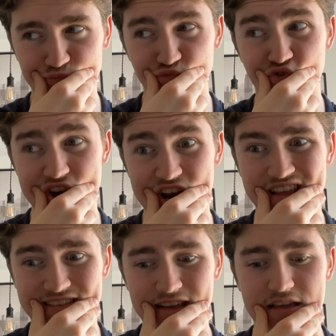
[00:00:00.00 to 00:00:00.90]
really
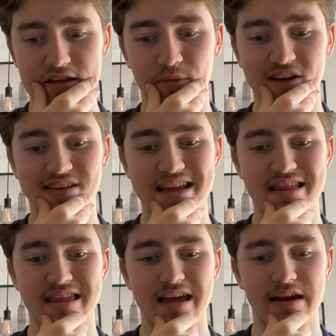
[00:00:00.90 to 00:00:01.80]
sinking my
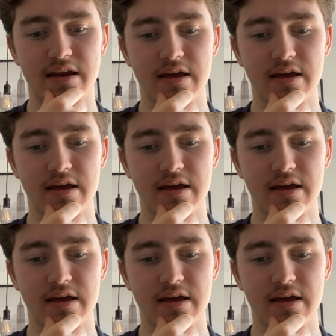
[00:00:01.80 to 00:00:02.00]
teeth in.